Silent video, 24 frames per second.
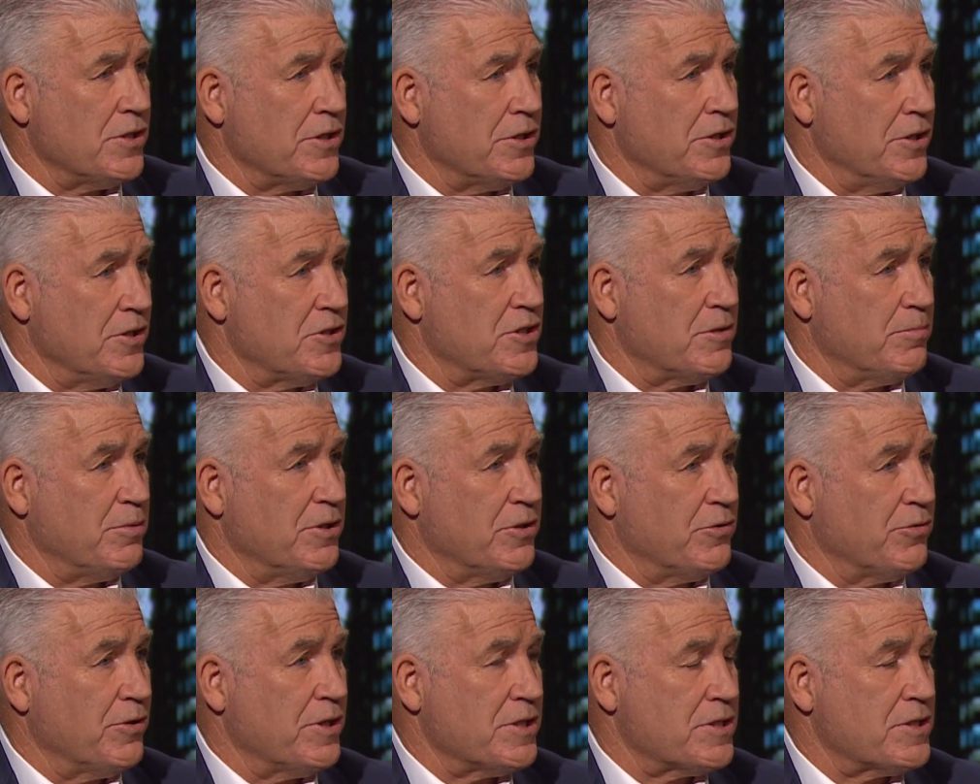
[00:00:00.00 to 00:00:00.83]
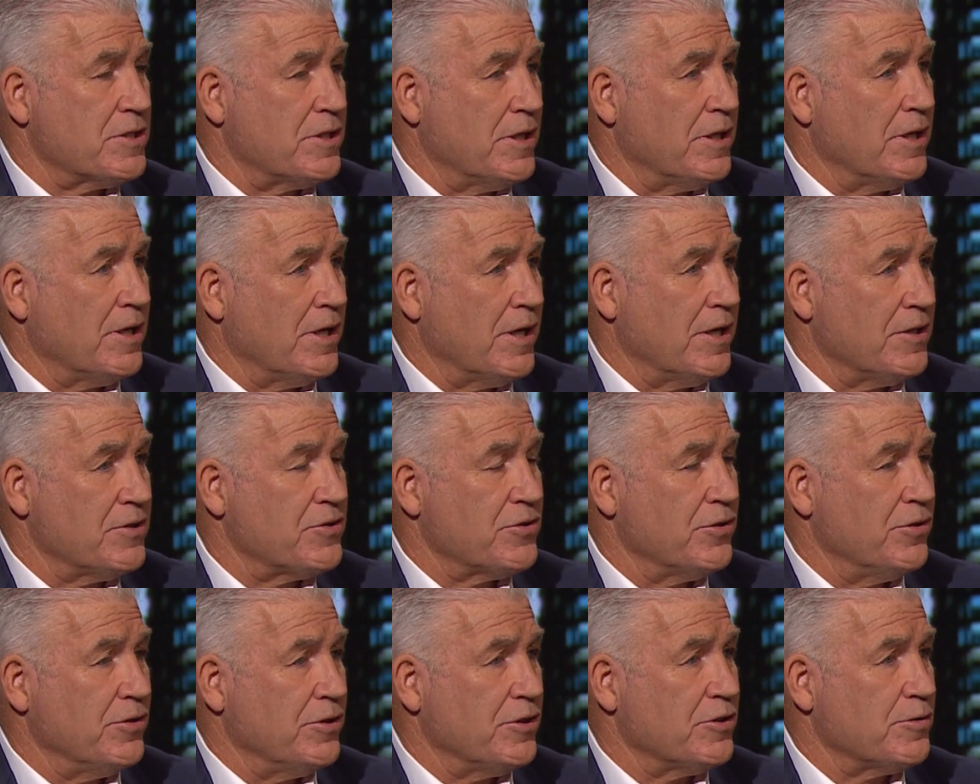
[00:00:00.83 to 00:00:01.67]
that needs to be addressed
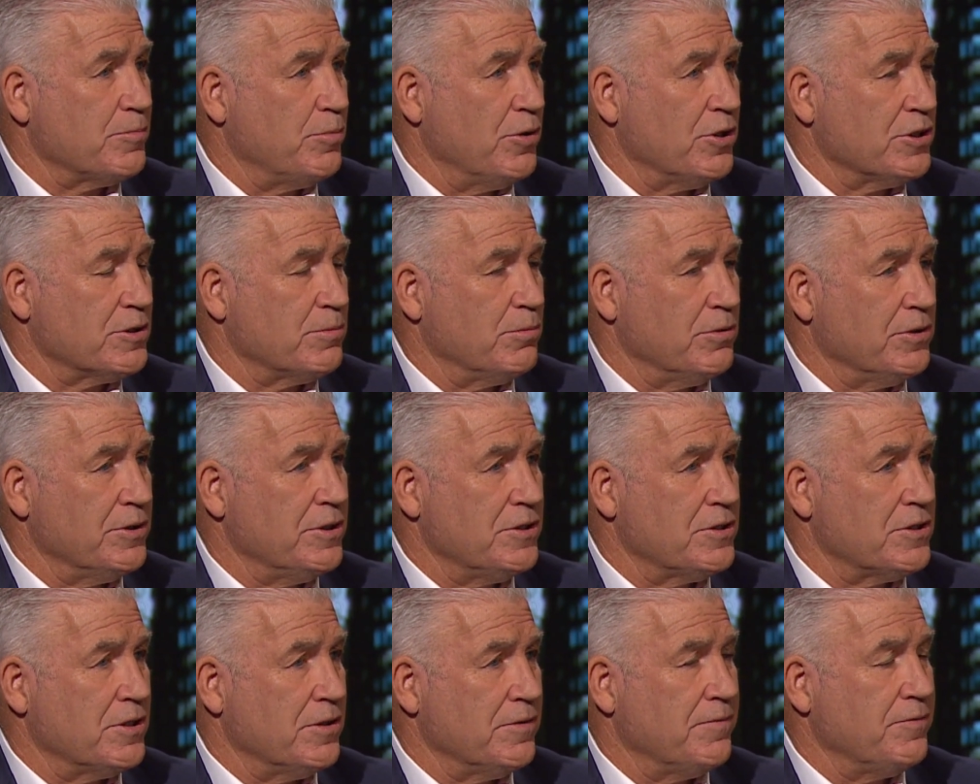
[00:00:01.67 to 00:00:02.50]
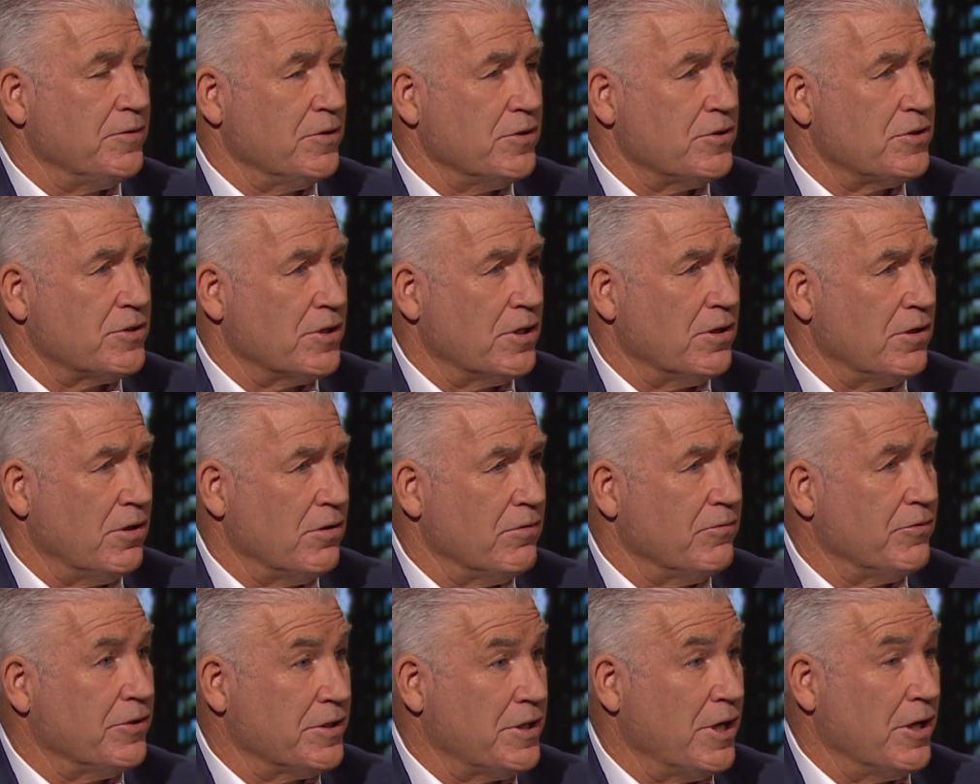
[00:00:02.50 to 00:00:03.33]
as soon as possible is the future
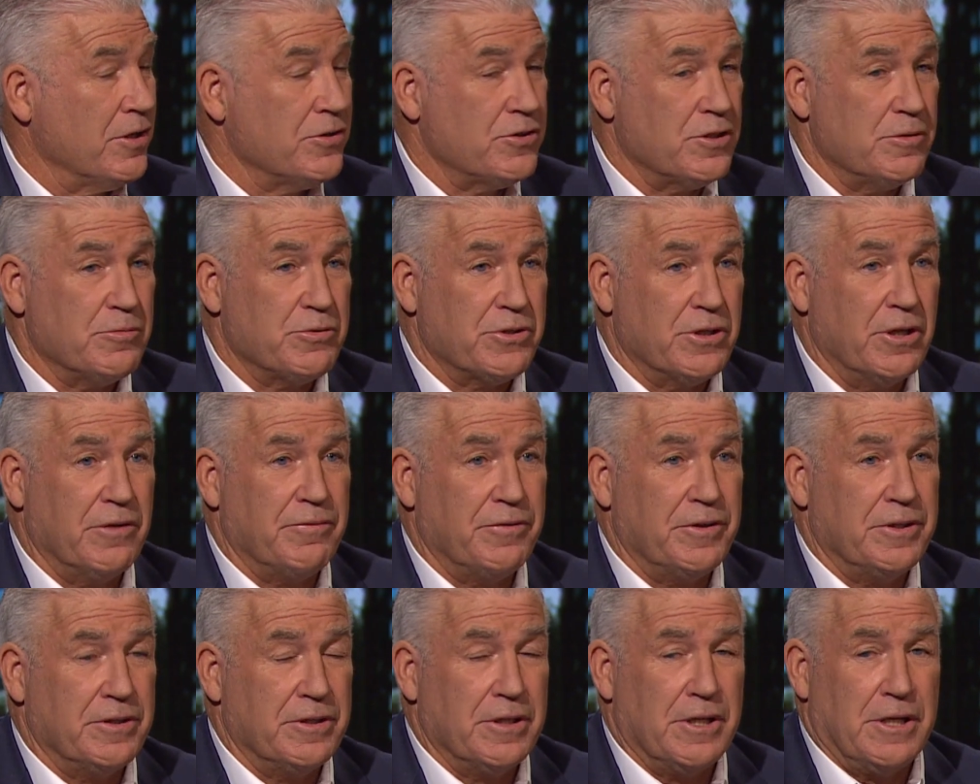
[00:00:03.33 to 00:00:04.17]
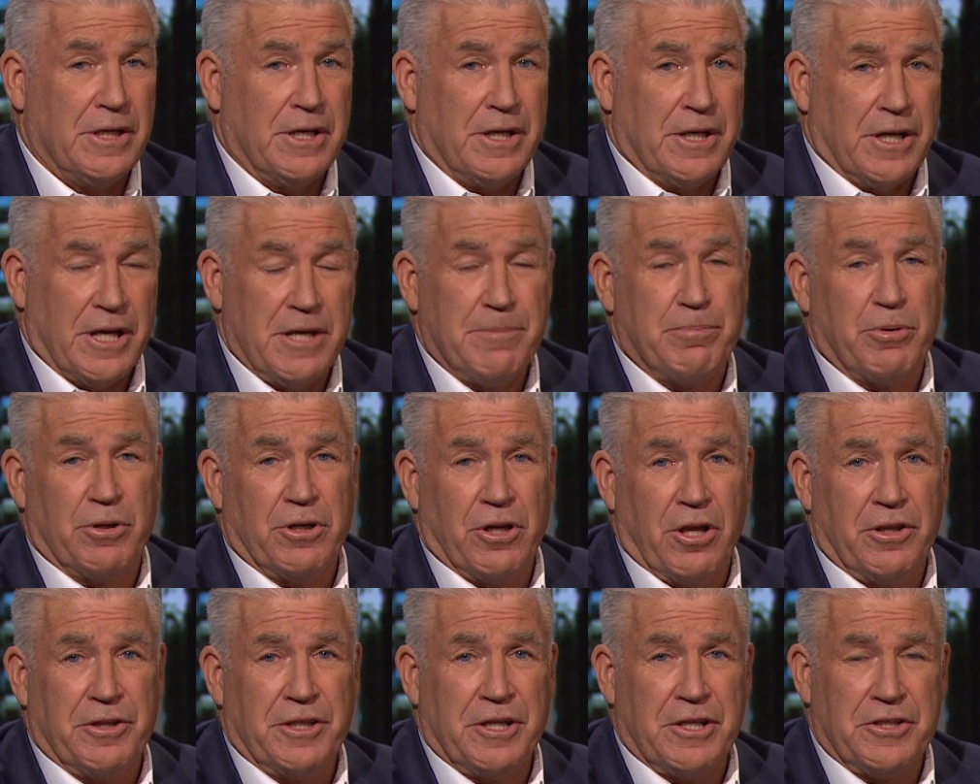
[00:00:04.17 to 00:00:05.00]
of the coach himself. And he
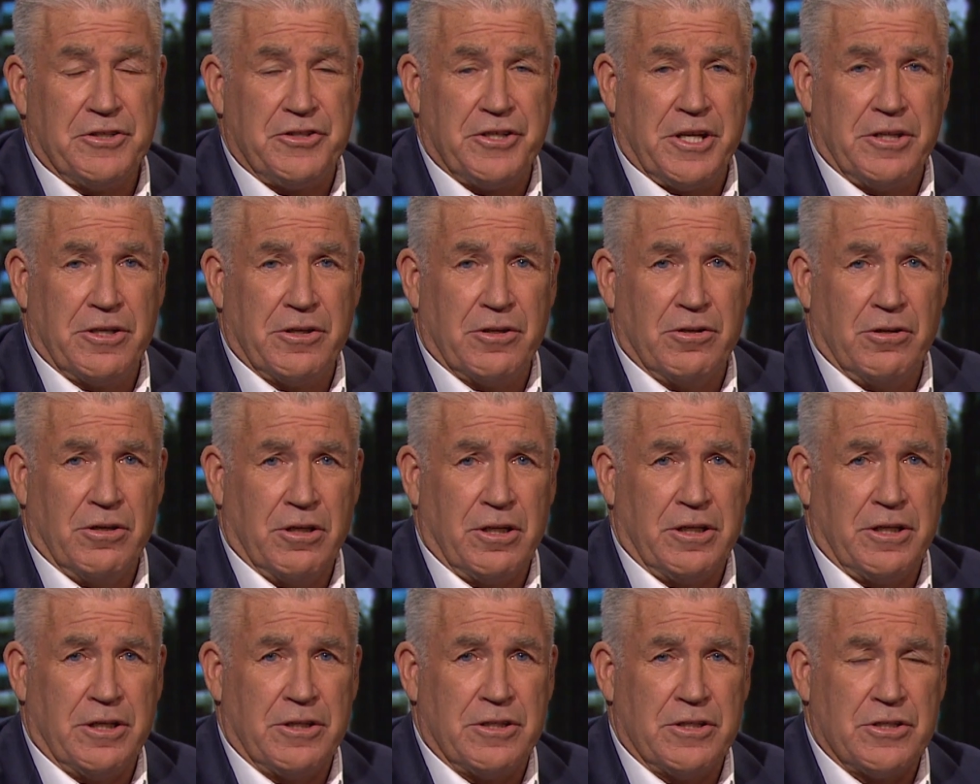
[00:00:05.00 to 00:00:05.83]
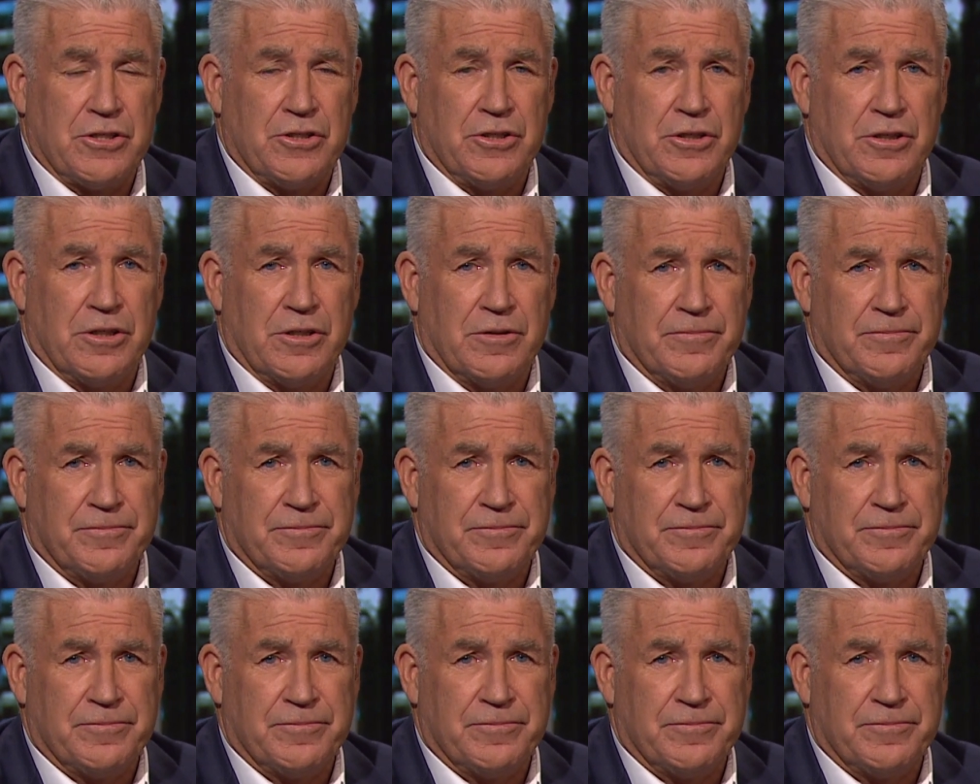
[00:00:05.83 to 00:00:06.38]
put it on the agenda earlier this year.